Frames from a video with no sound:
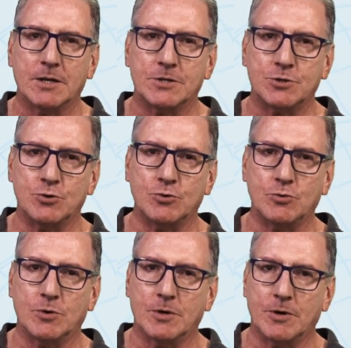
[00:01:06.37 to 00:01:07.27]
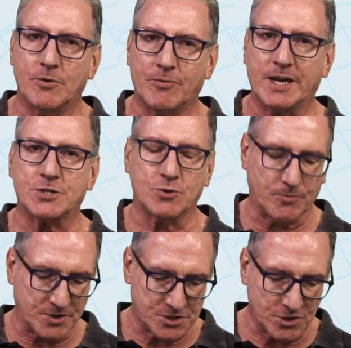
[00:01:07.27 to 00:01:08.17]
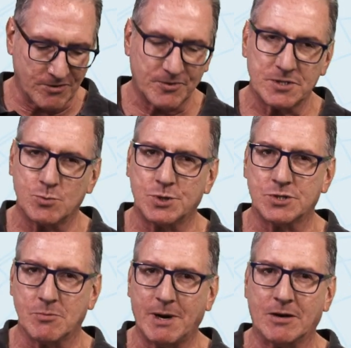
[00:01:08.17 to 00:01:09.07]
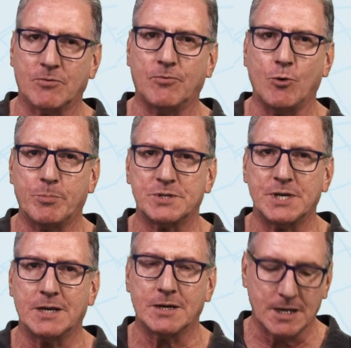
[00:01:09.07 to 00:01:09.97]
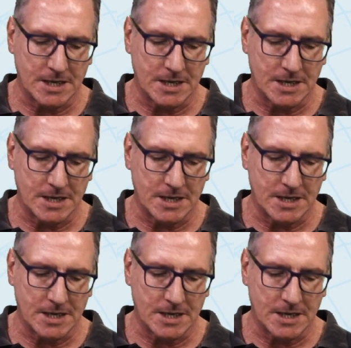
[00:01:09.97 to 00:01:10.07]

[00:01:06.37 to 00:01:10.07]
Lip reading: to reflection off the surface, which is about 4%.